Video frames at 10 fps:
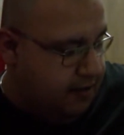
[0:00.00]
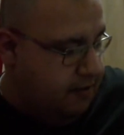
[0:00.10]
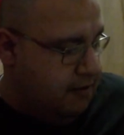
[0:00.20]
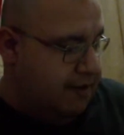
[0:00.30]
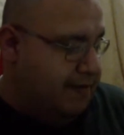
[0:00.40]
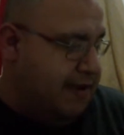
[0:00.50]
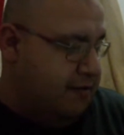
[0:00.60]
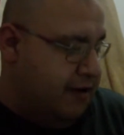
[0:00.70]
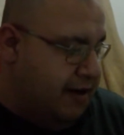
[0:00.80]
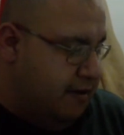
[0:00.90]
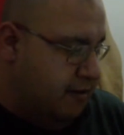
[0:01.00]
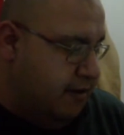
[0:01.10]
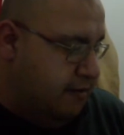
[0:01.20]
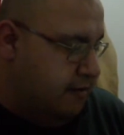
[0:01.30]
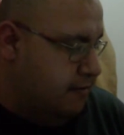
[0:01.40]
don't have the pouch right now
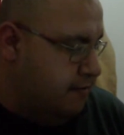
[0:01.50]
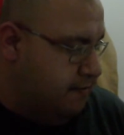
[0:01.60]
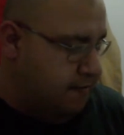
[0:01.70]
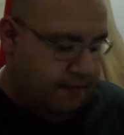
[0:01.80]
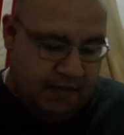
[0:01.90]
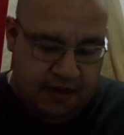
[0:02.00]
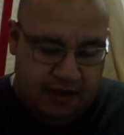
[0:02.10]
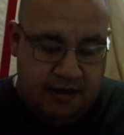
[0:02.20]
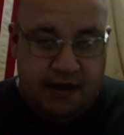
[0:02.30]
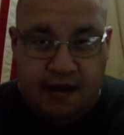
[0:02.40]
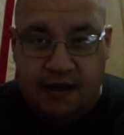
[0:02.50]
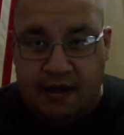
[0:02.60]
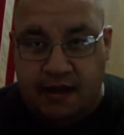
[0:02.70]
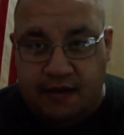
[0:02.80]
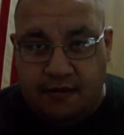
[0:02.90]
because
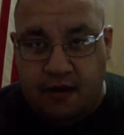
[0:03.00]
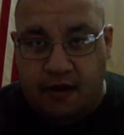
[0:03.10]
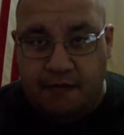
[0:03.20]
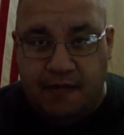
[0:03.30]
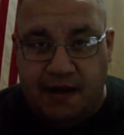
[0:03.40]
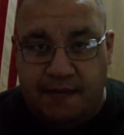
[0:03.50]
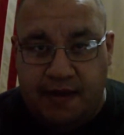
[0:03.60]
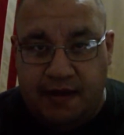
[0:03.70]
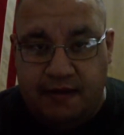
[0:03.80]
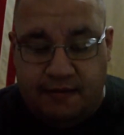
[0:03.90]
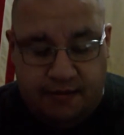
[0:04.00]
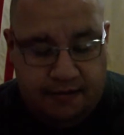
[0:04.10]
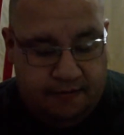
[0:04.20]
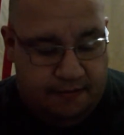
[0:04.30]
it's on my pants.